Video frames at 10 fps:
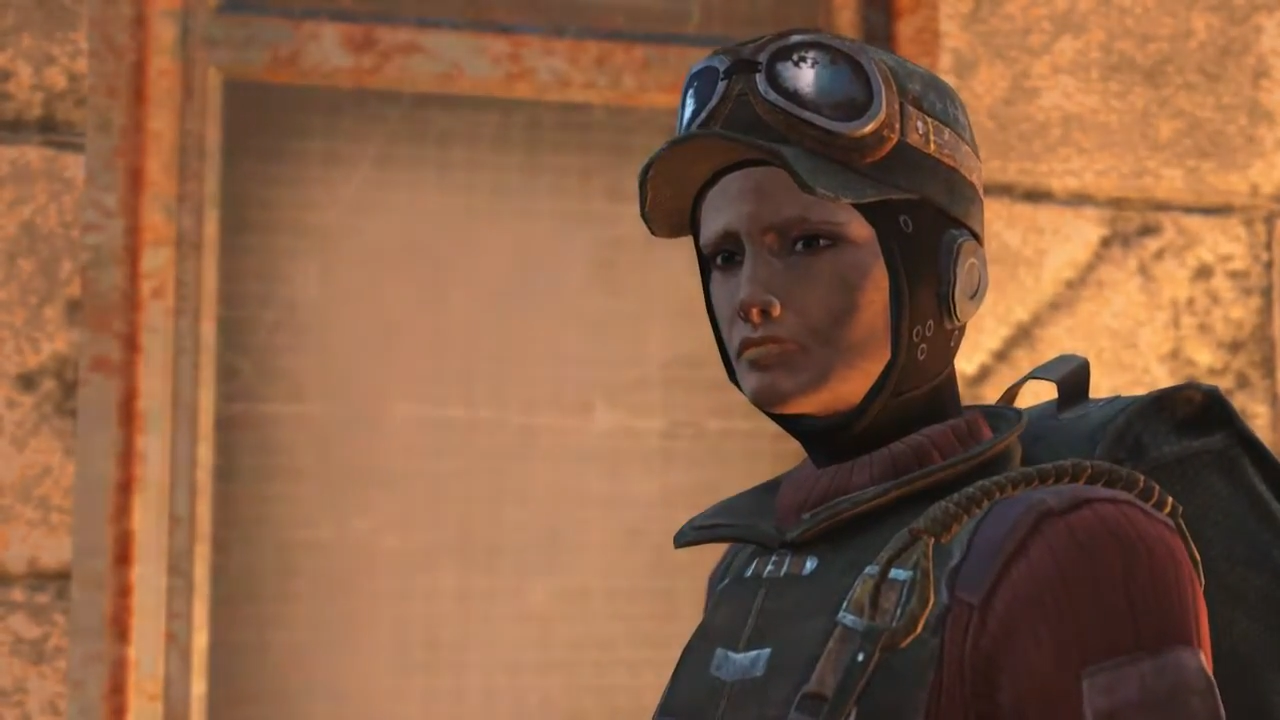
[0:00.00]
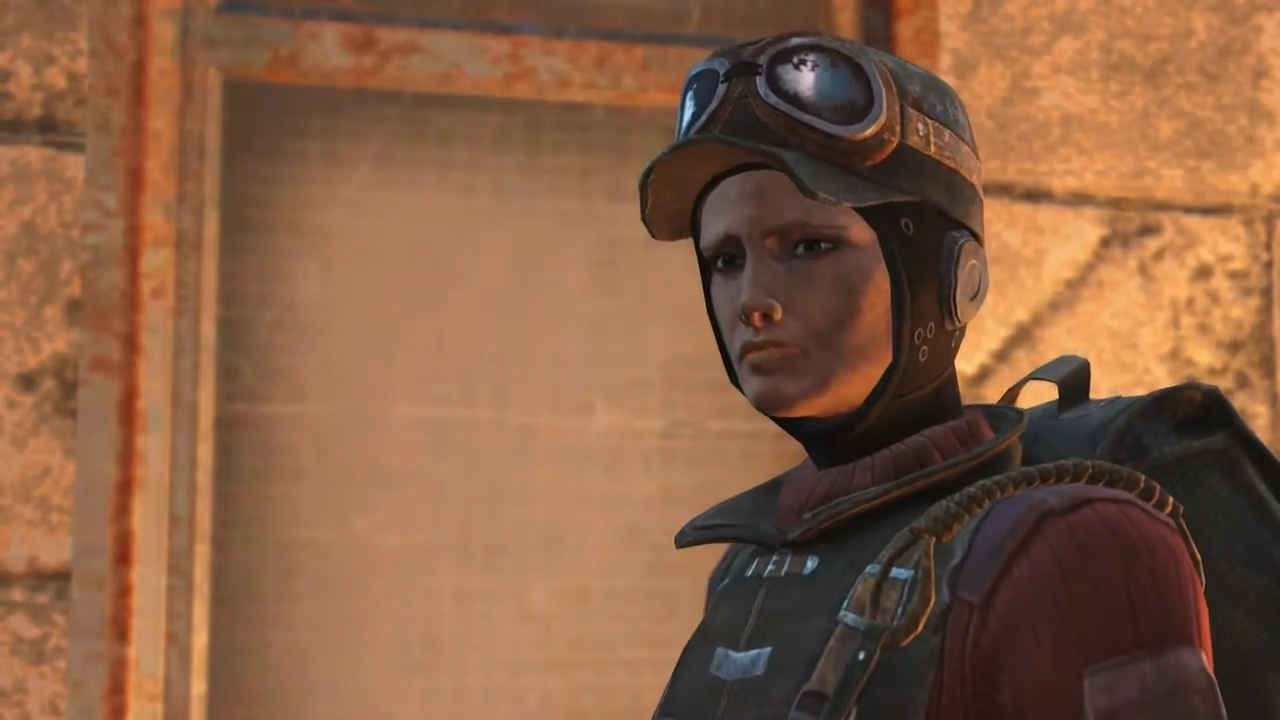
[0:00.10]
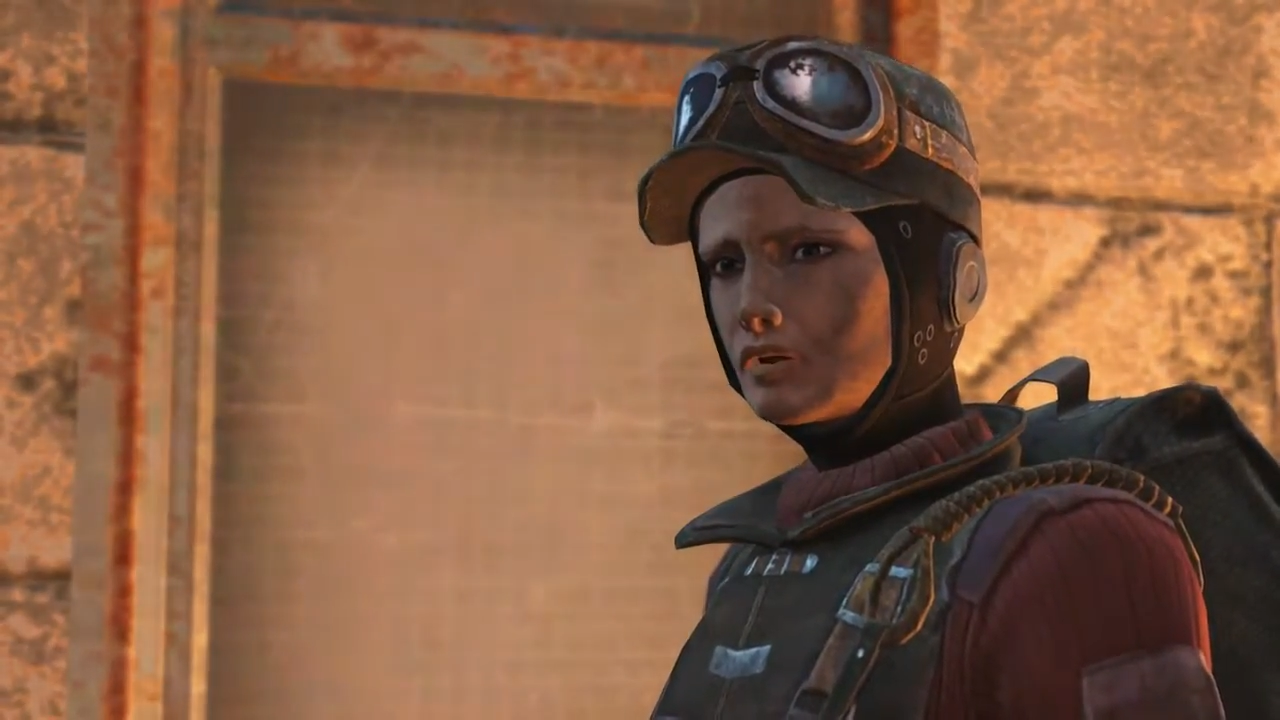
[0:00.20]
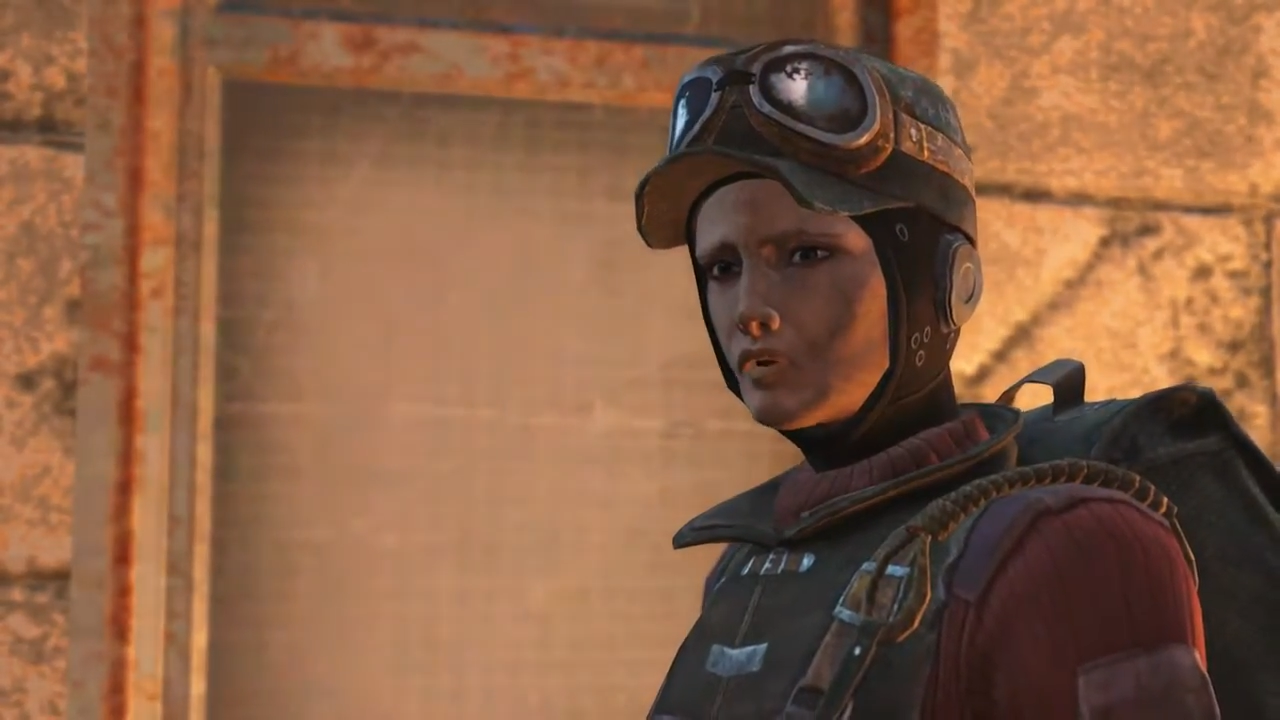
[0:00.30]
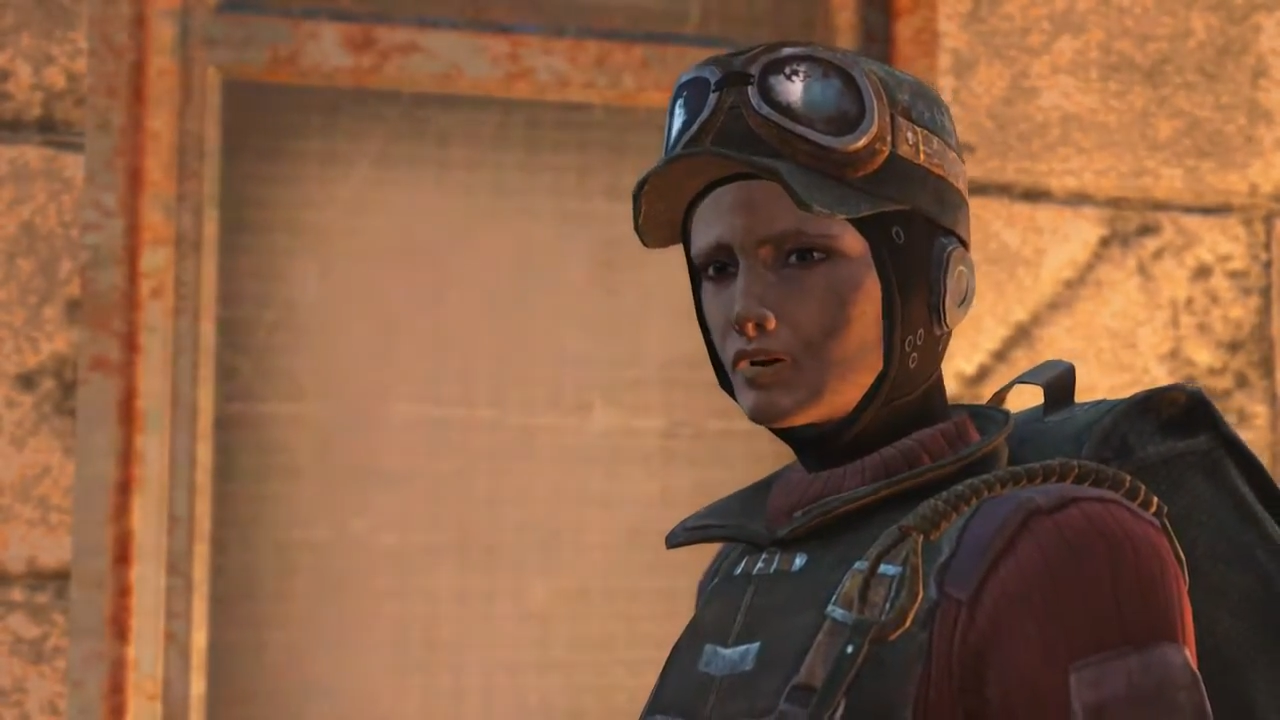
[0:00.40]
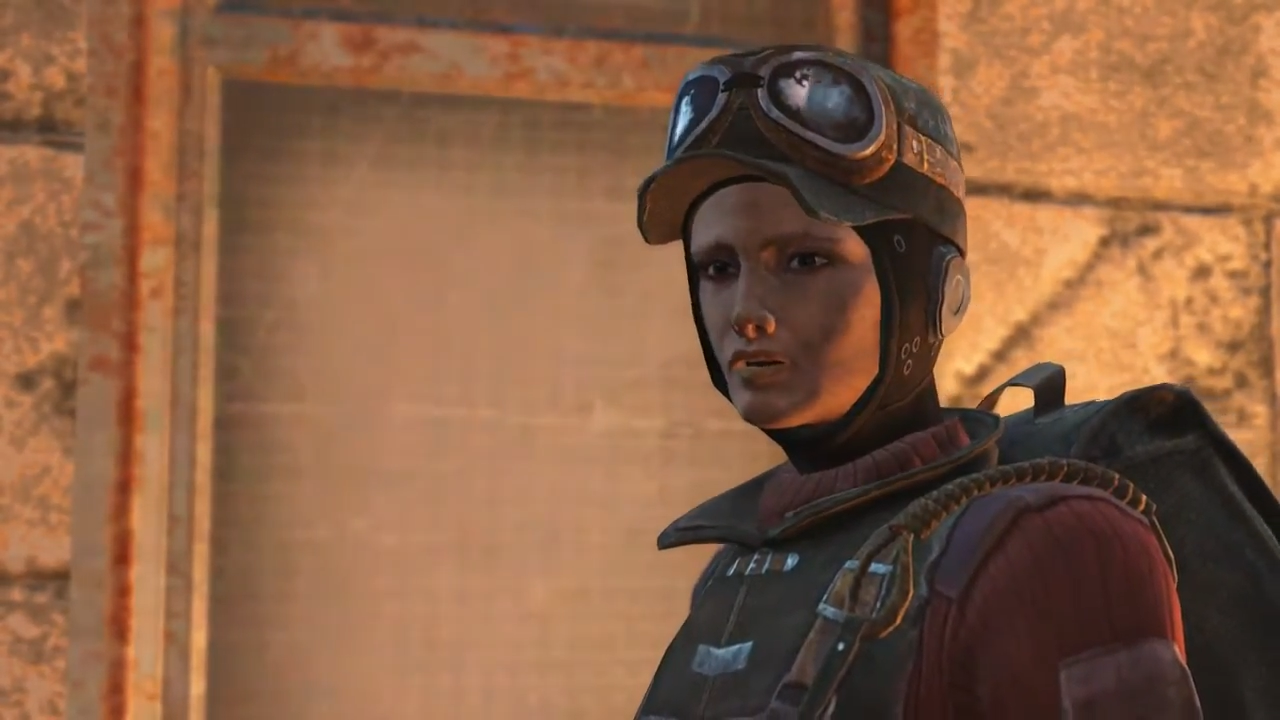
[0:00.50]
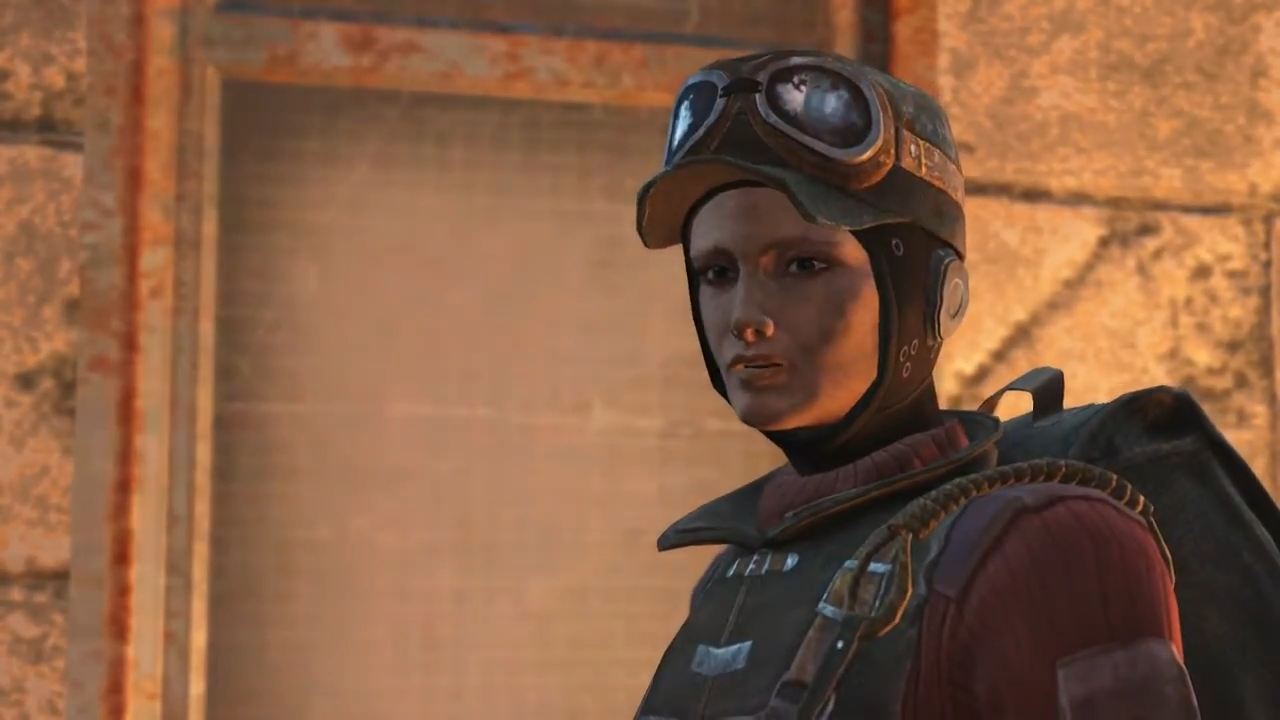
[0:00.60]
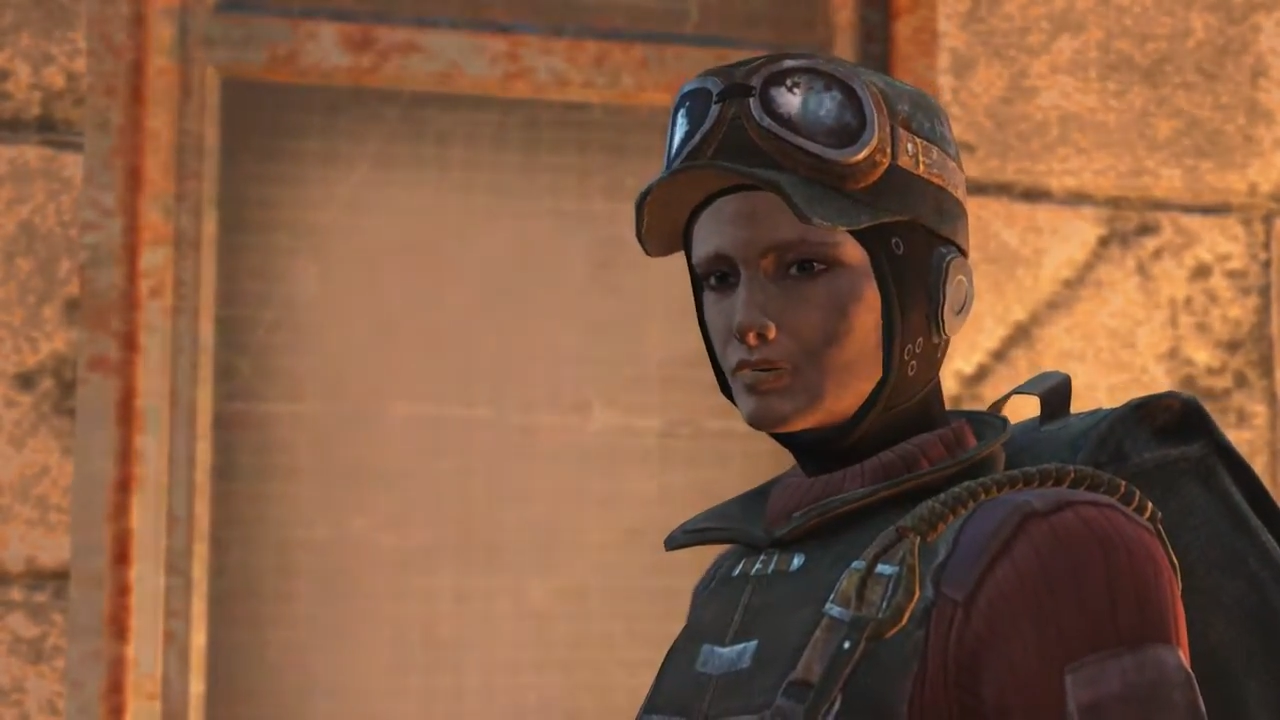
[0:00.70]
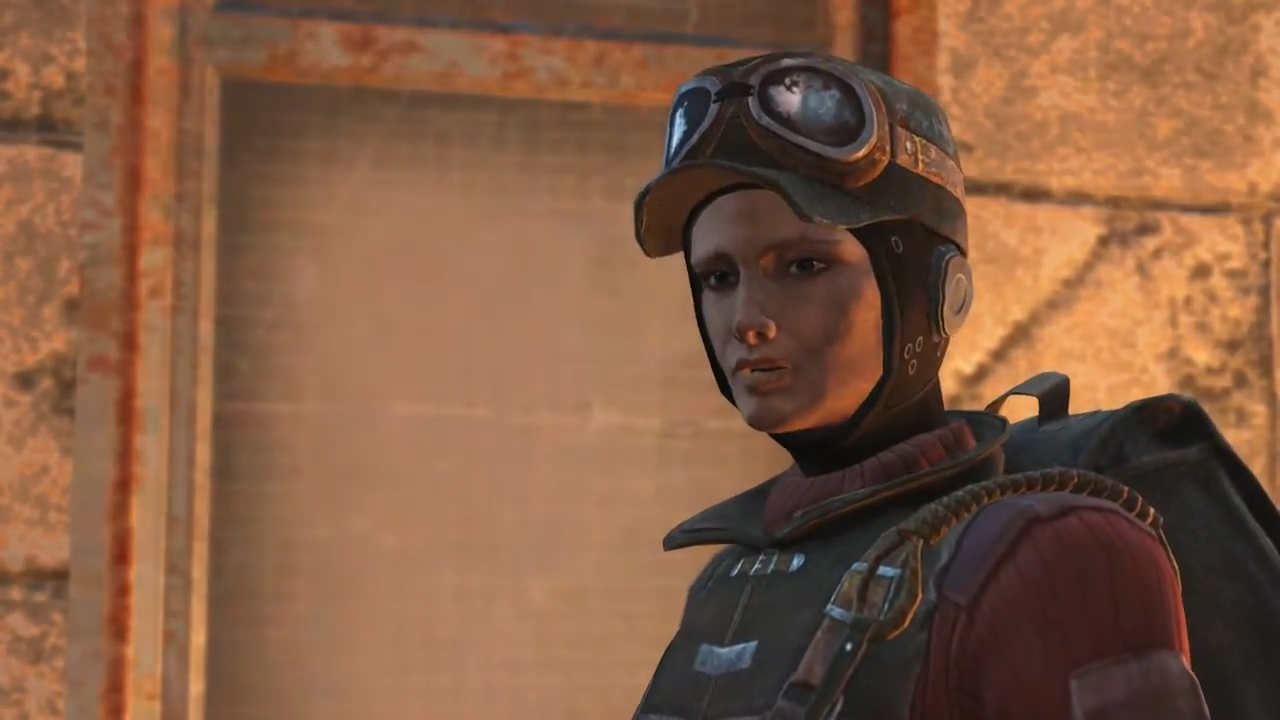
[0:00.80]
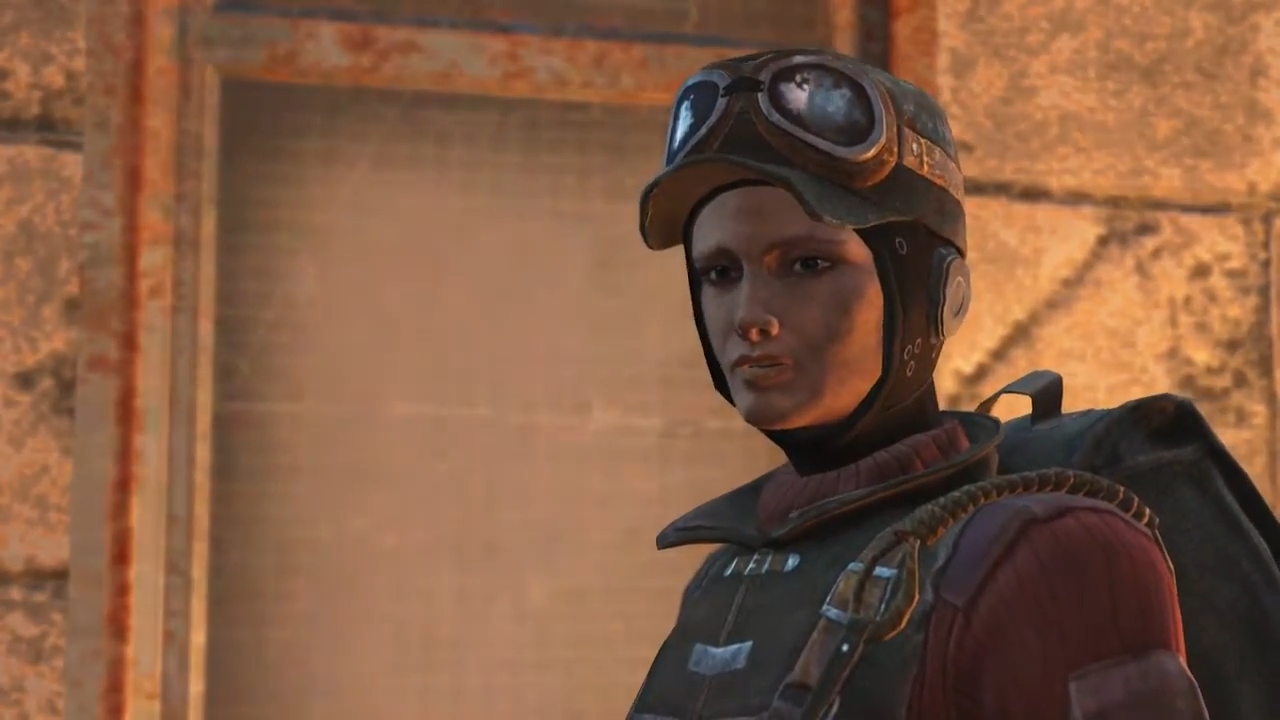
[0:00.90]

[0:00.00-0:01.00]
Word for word: What we need is